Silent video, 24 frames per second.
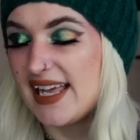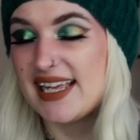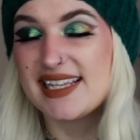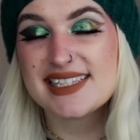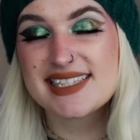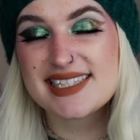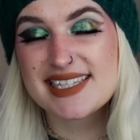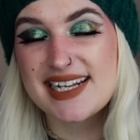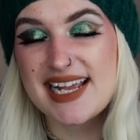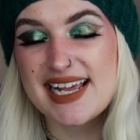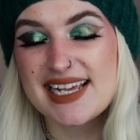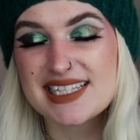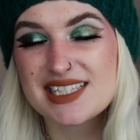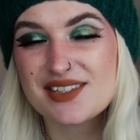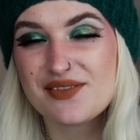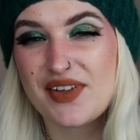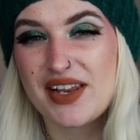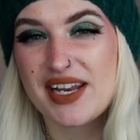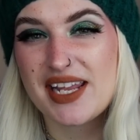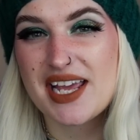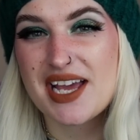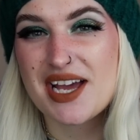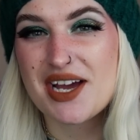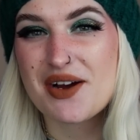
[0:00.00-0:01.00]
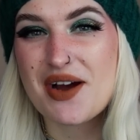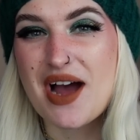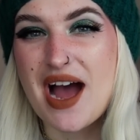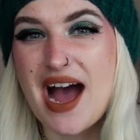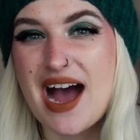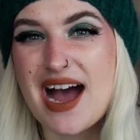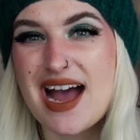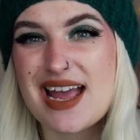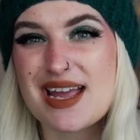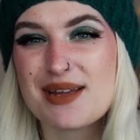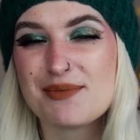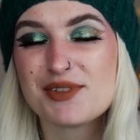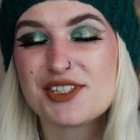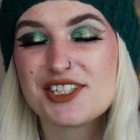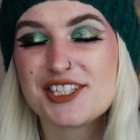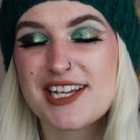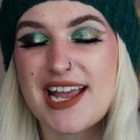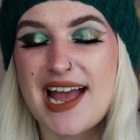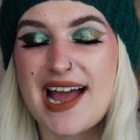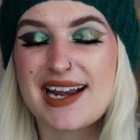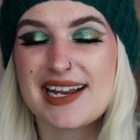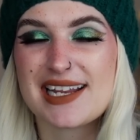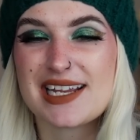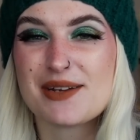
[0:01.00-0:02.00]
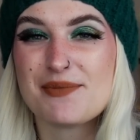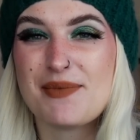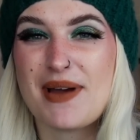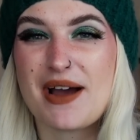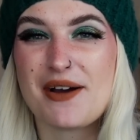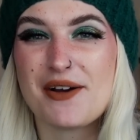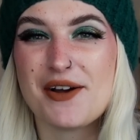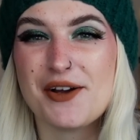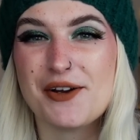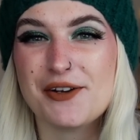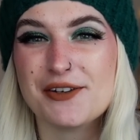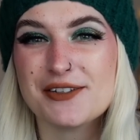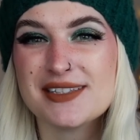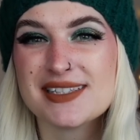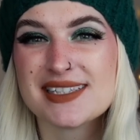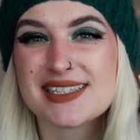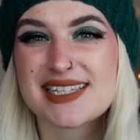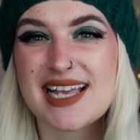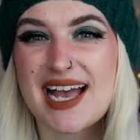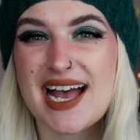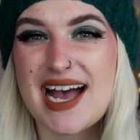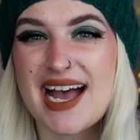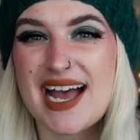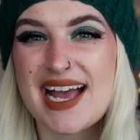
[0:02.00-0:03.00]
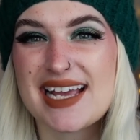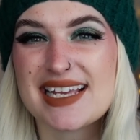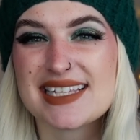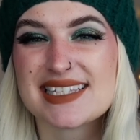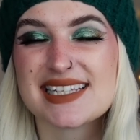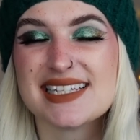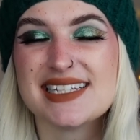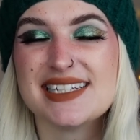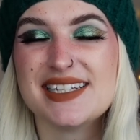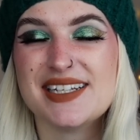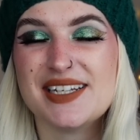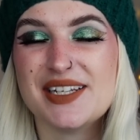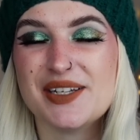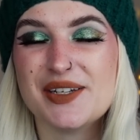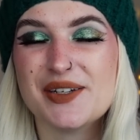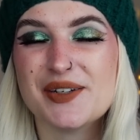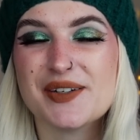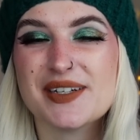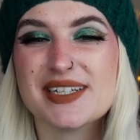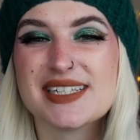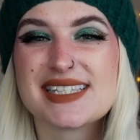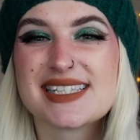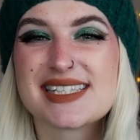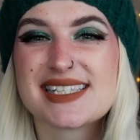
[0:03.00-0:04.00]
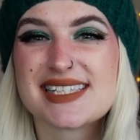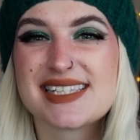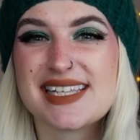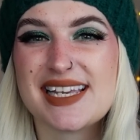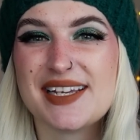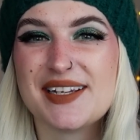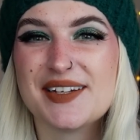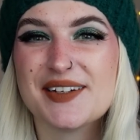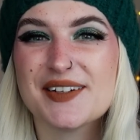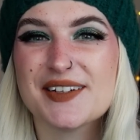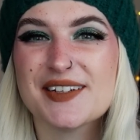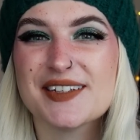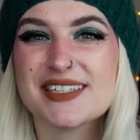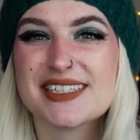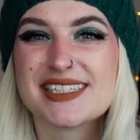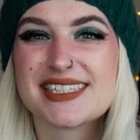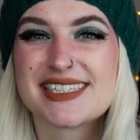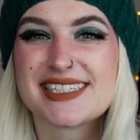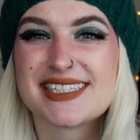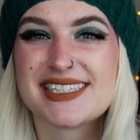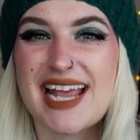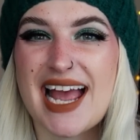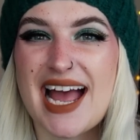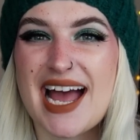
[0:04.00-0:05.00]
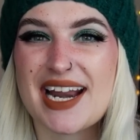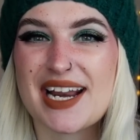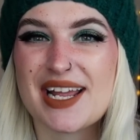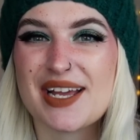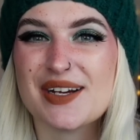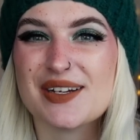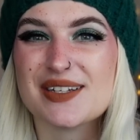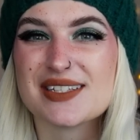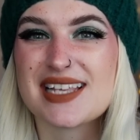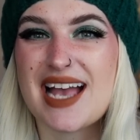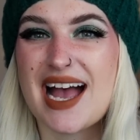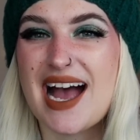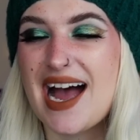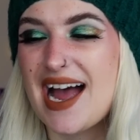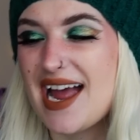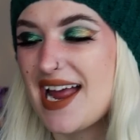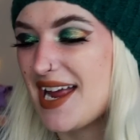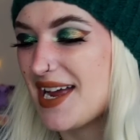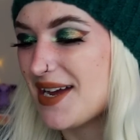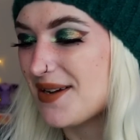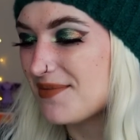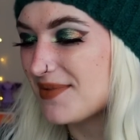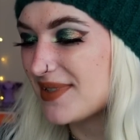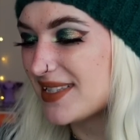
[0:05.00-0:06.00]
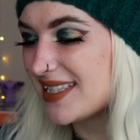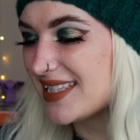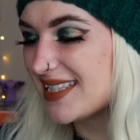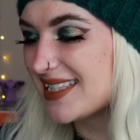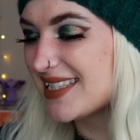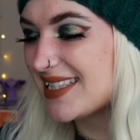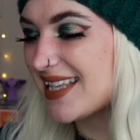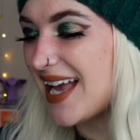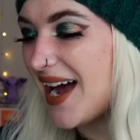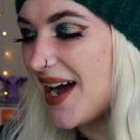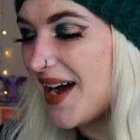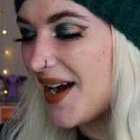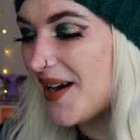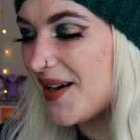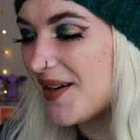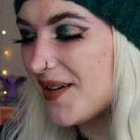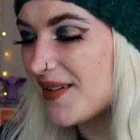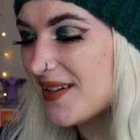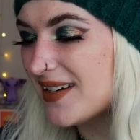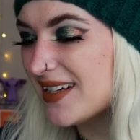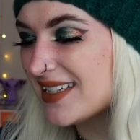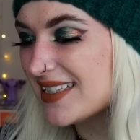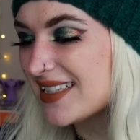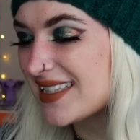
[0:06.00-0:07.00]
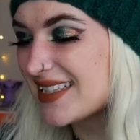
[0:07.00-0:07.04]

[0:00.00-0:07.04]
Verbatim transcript: In today's video, I'm chatting about Oden's Eye's new single, Shadows. I am so